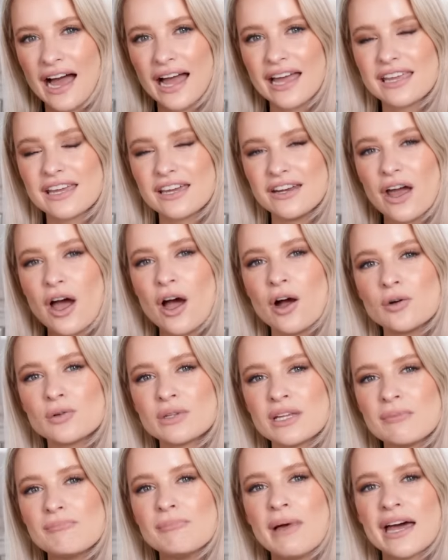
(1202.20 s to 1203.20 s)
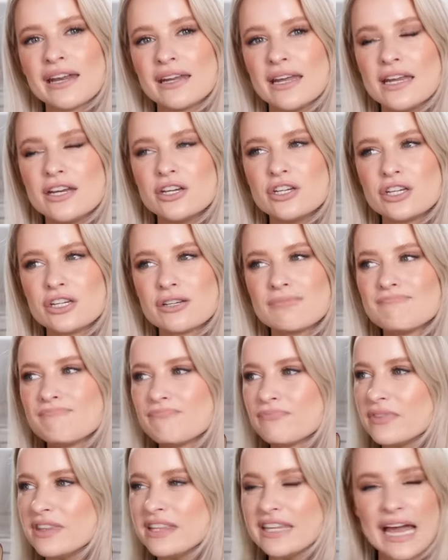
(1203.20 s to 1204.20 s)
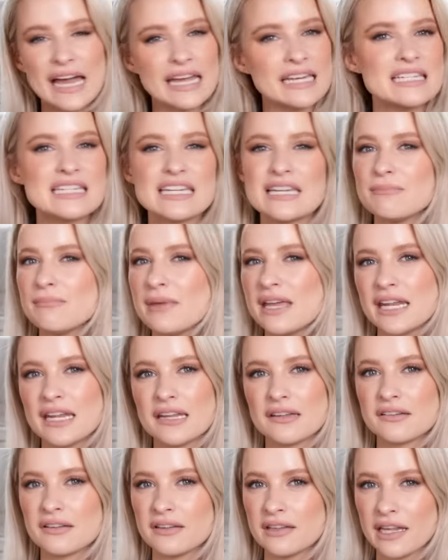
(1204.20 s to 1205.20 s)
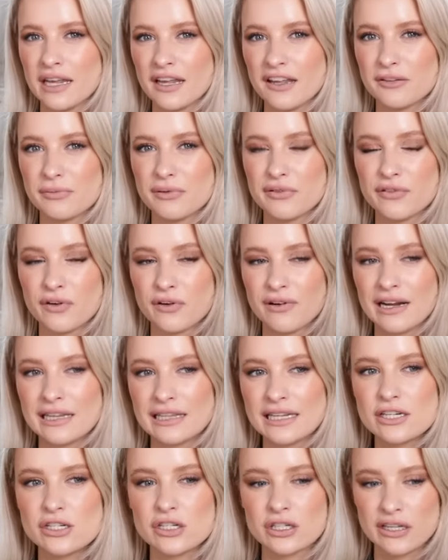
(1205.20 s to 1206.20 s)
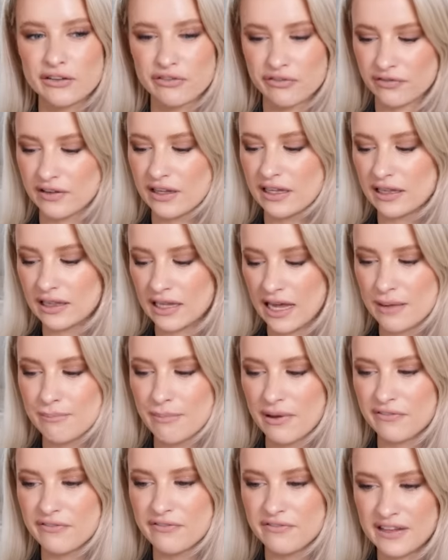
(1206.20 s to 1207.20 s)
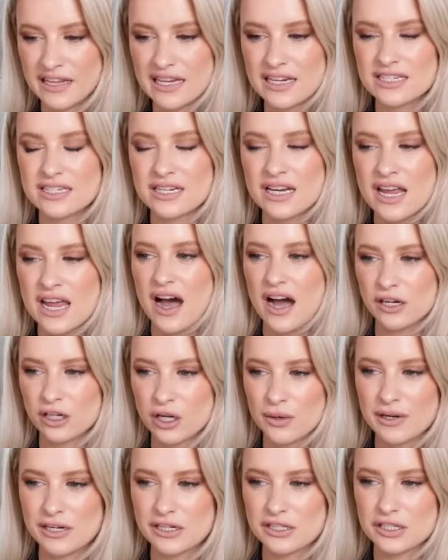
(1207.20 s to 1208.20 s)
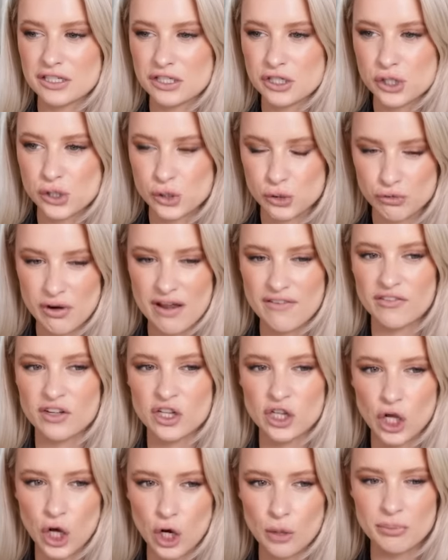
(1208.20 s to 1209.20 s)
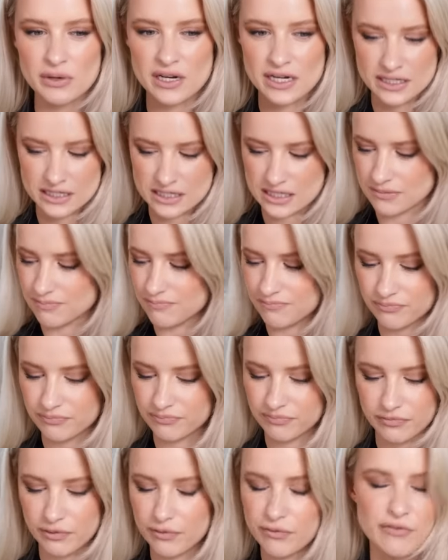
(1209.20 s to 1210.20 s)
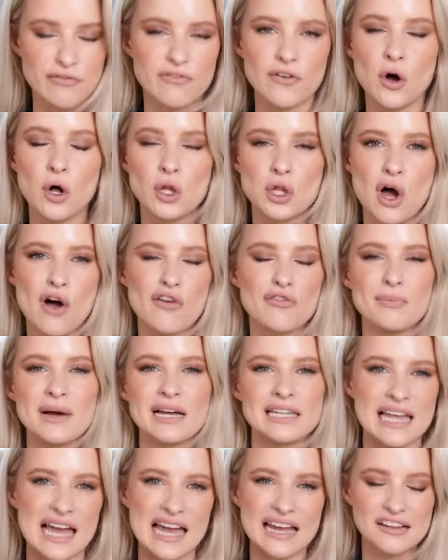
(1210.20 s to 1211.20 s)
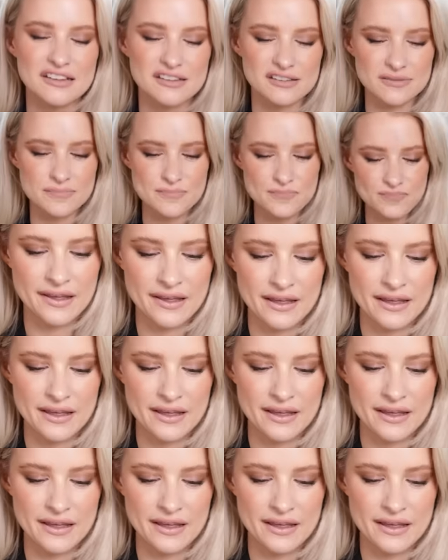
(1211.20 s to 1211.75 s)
I can only manage ninety minutes in these before I literally feel like my feet are going to shrivel up and fall off my legs.